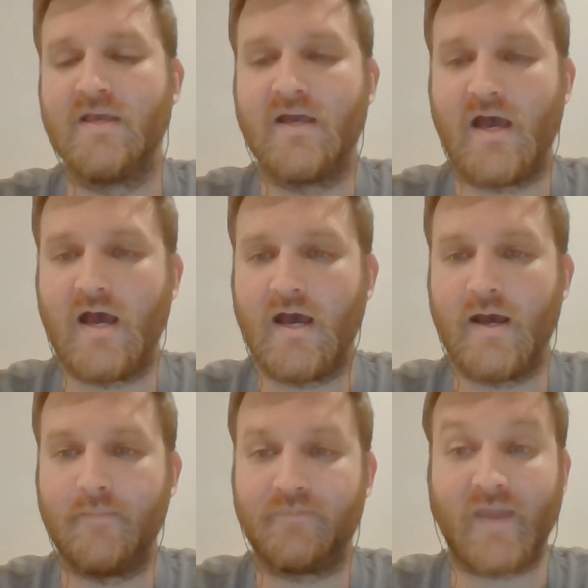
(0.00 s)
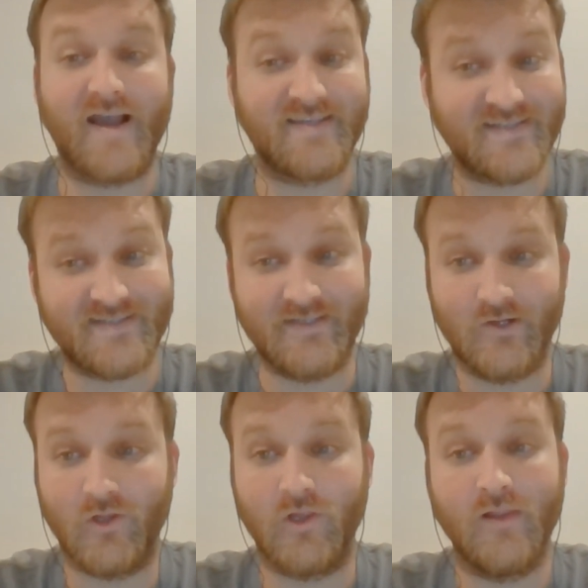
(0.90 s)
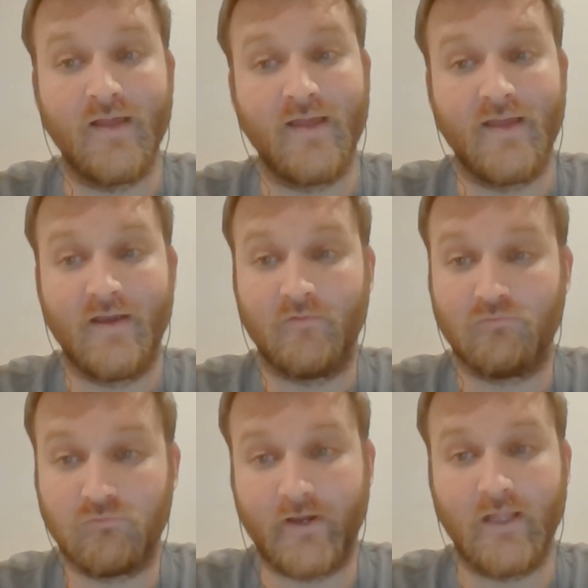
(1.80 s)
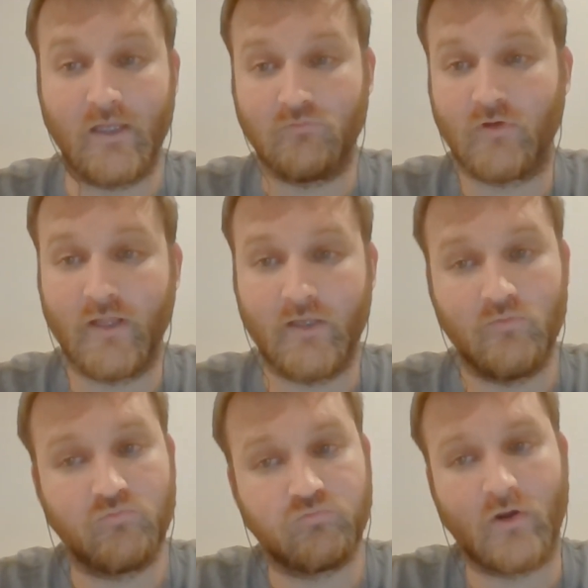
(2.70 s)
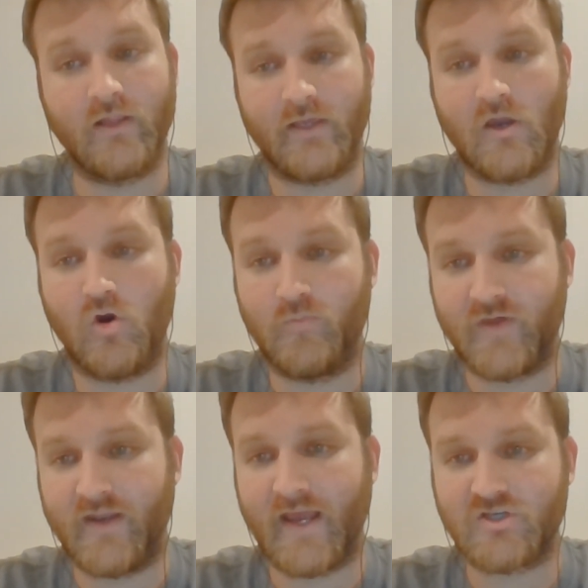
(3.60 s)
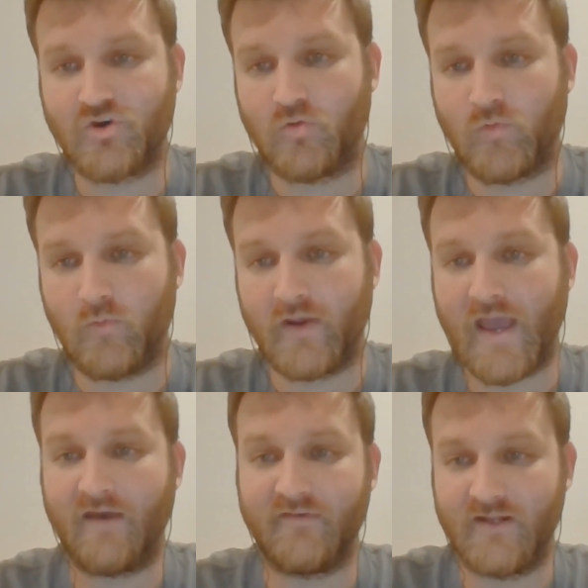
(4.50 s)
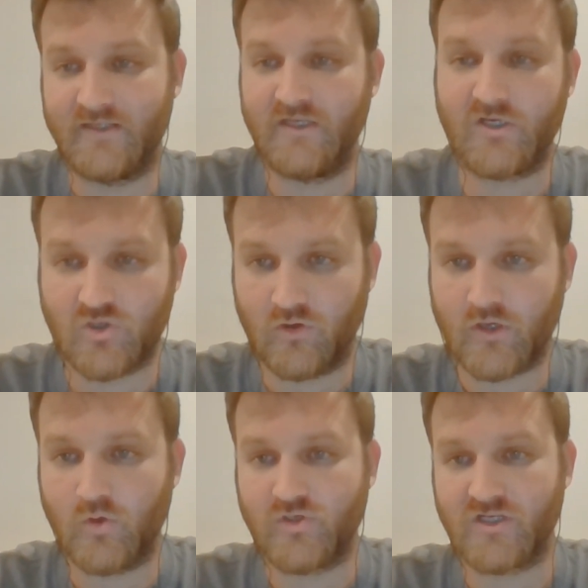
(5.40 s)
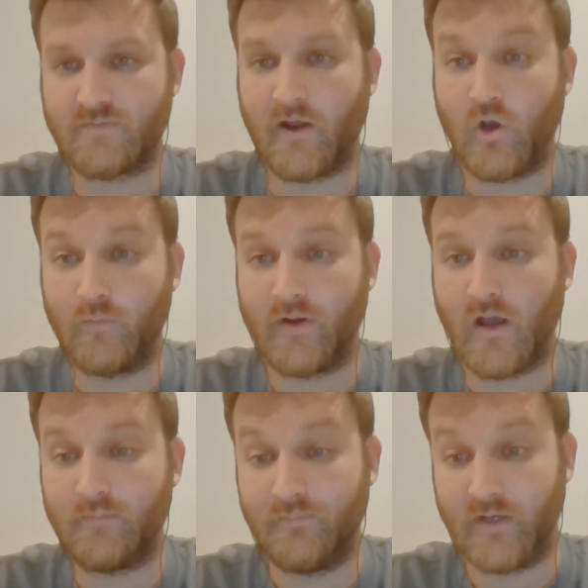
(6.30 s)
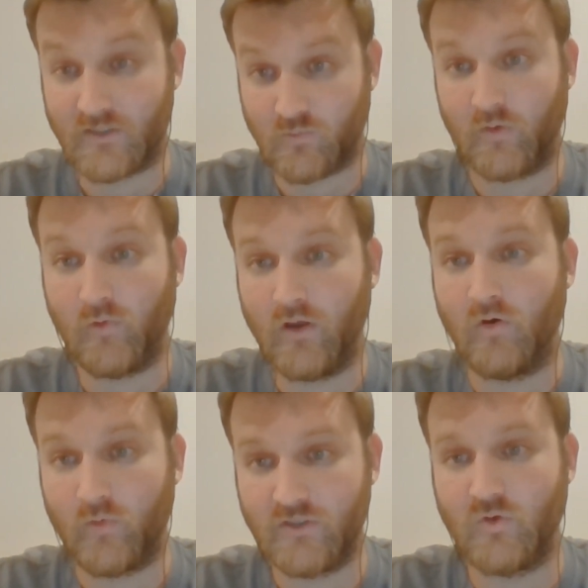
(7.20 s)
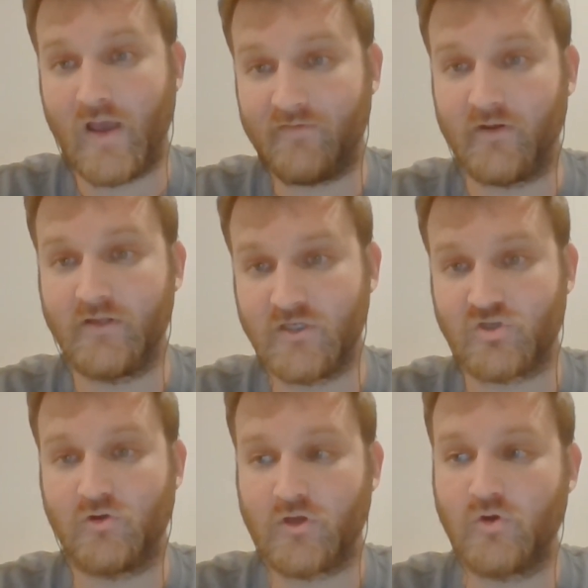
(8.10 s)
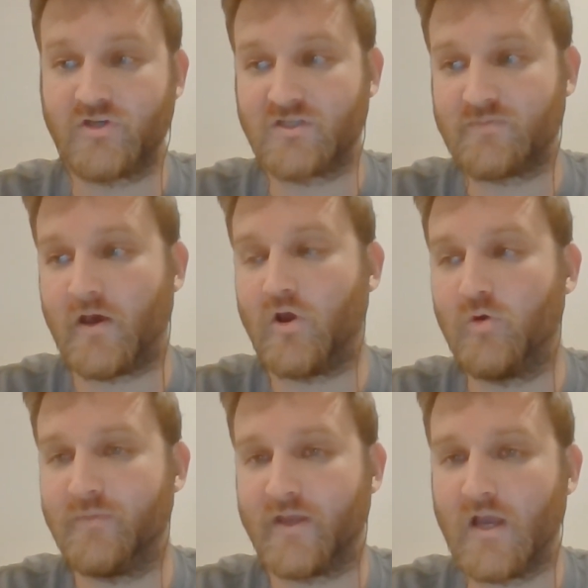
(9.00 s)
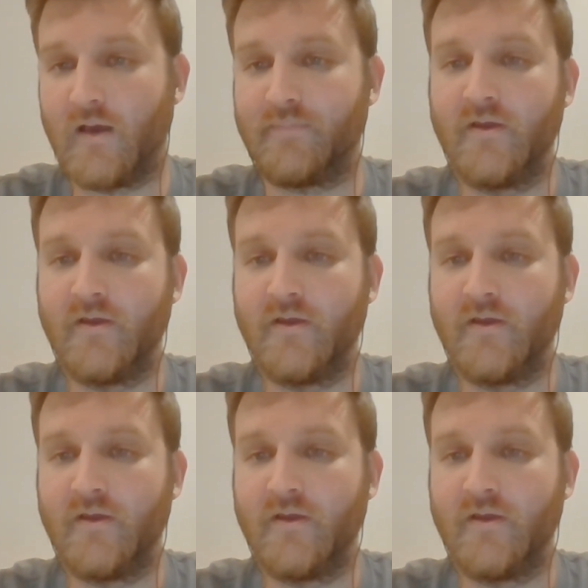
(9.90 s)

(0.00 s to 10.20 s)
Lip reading: I still really, really, really hope that next year when we have an additional coaching spot open up, because we do have an additional coaching spot opening up